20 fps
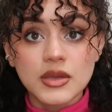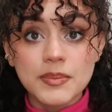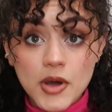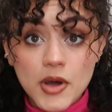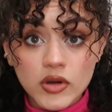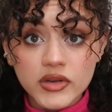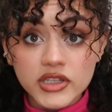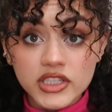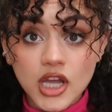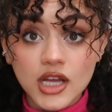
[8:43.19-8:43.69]
The
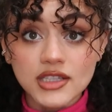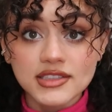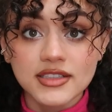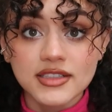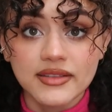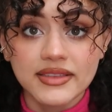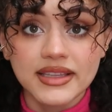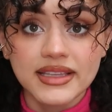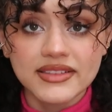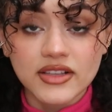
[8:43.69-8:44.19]
polka dots
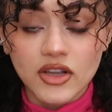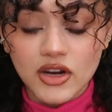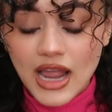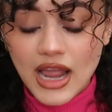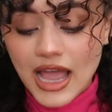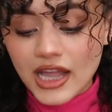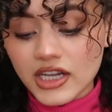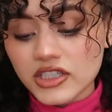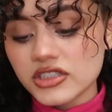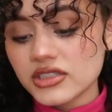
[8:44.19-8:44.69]
on this are
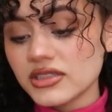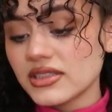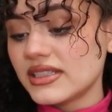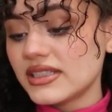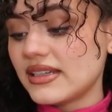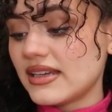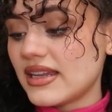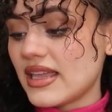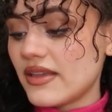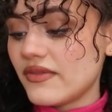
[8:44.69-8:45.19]

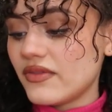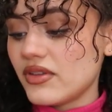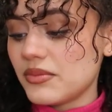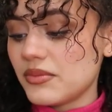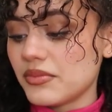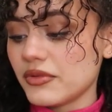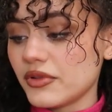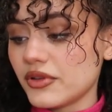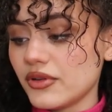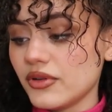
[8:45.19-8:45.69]
actually navy
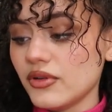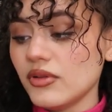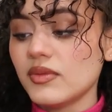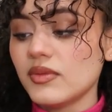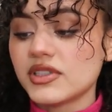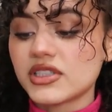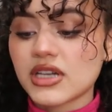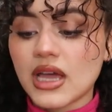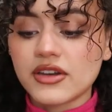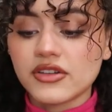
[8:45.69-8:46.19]
blue,
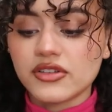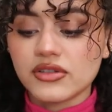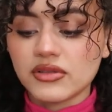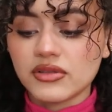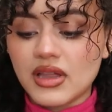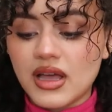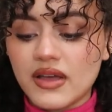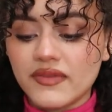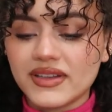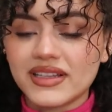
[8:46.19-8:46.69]
which I do
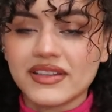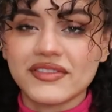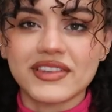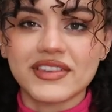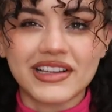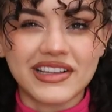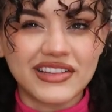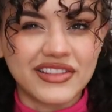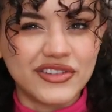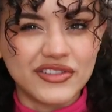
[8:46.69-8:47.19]
love. It gives
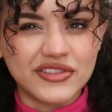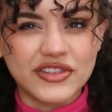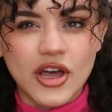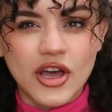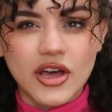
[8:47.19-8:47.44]
like a little